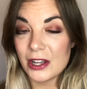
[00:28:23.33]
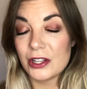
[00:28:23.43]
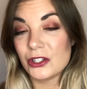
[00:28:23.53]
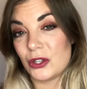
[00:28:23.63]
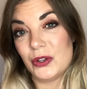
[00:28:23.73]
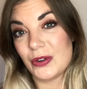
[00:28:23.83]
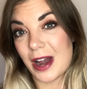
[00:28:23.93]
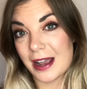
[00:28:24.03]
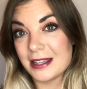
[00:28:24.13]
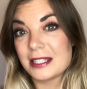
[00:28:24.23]
So you
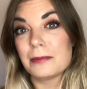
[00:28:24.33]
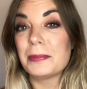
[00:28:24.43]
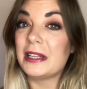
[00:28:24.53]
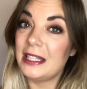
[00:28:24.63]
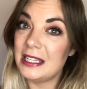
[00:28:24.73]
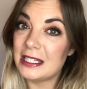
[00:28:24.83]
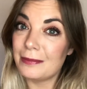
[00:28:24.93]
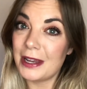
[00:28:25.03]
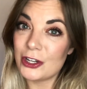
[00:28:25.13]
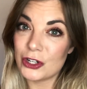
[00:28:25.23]
guys, please
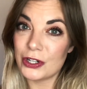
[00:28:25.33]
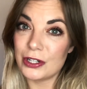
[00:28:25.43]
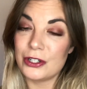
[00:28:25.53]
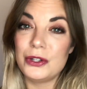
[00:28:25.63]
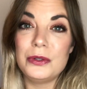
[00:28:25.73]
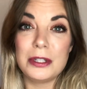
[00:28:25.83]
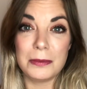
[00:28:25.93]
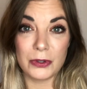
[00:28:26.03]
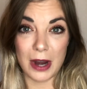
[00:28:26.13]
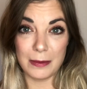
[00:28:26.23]
make sure to
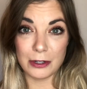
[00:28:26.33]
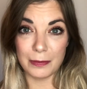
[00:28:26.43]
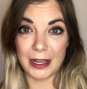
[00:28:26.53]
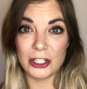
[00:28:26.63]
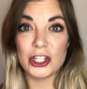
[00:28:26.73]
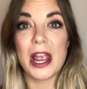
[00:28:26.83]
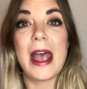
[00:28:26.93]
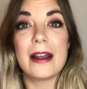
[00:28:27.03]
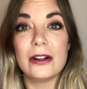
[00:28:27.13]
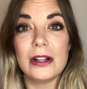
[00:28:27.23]
subscribe to my
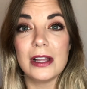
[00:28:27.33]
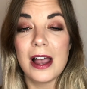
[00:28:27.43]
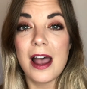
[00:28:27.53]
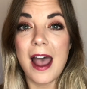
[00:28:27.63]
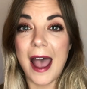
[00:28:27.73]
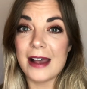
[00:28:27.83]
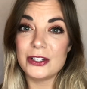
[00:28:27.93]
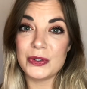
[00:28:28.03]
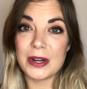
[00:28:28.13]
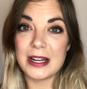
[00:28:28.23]
channel. As
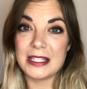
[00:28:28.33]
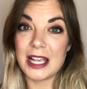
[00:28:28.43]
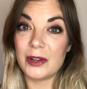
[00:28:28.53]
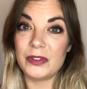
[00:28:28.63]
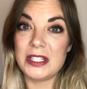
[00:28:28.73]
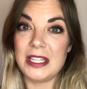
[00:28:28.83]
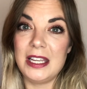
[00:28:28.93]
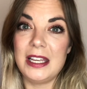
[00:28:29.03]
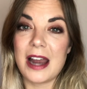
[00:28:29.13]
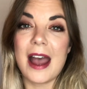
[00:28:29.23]
you guys have
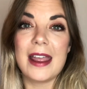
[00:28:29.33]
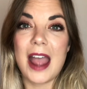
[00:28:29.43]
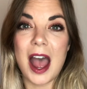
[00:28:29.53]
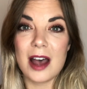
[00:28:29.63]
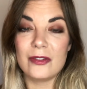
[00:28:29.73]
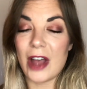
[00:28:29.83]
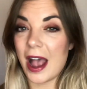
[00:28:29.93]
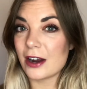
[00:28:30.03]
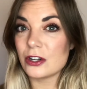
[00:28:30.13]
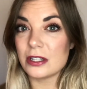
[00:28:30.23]
seen, I have
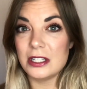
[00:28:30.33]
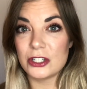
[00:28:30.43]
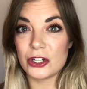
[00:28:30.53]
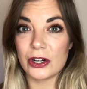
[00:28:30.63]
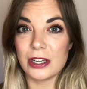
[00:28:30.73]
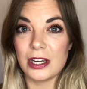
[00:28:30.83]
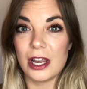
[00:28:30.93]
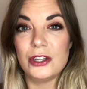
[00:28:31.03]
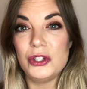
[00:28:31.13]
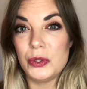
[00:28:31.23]
actually started a
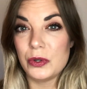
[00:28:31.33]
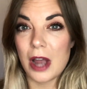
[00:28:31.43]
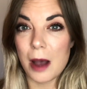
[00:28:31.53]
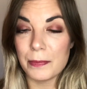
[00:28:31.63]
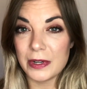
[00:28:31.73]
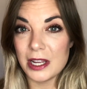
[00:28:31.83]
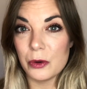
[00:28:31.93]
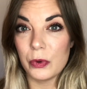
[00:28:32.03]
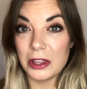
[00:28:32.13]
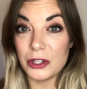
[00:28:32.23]
new company
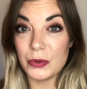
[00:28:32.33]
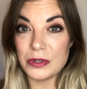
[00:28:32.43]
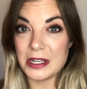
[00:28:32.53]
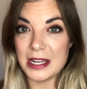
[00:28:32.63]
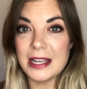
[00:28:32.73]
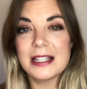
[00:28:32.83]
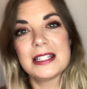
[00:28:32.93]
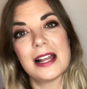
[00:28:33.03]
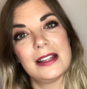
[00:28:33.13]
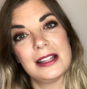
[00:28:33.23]
with Unique
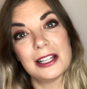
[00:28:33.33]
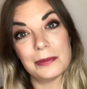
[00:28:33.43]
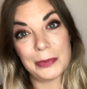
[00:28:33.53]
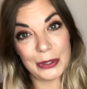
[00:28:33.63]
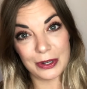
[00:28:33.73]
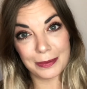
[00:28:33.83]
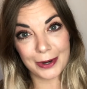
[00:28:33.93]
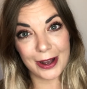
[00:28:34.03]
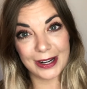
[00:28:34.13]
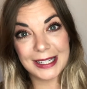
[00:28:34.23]
selling their beauty
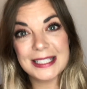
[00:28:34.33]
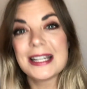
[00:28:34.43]
products.